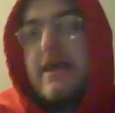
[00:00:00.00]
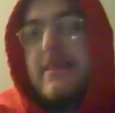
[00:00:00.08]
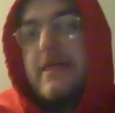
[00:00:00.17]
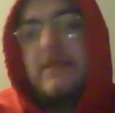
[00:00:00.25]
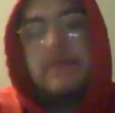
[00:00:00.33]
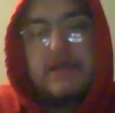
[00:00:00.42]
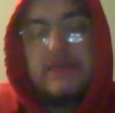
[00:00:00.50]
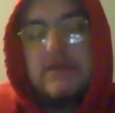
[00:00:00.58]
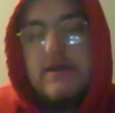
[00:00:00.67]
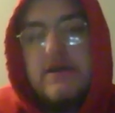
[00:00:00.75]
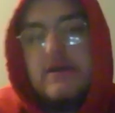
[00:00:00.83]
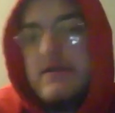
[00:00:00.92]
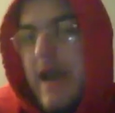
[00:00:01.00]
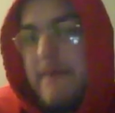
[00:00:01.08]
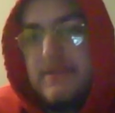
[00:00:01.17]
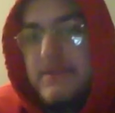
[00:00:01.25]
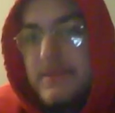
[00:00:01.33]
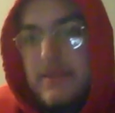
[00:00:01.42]
And then like yeah, I
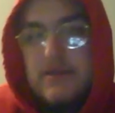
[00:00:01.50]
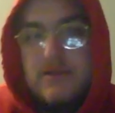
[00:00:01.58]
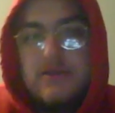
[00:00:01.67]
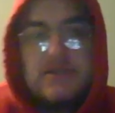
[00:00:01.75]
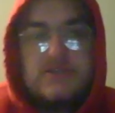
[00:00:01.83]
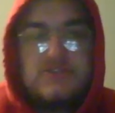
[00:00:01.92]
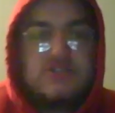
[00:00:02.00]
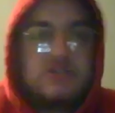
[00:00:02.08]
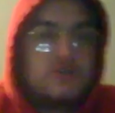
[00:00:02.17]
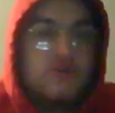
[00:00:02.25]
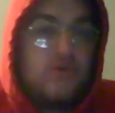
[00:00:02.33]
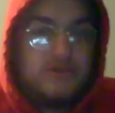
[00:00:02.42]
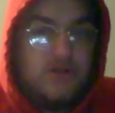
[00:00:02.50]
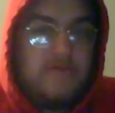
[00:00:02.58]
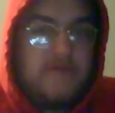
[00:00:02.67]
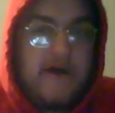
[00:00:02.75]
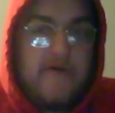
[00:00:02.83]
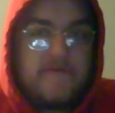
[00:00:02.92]
mean he's just a Gold
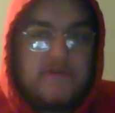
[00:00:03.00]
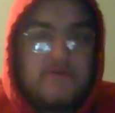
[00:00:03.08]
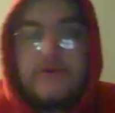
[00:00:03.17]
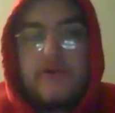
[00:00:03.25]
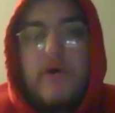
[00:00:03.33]
Glove outfielder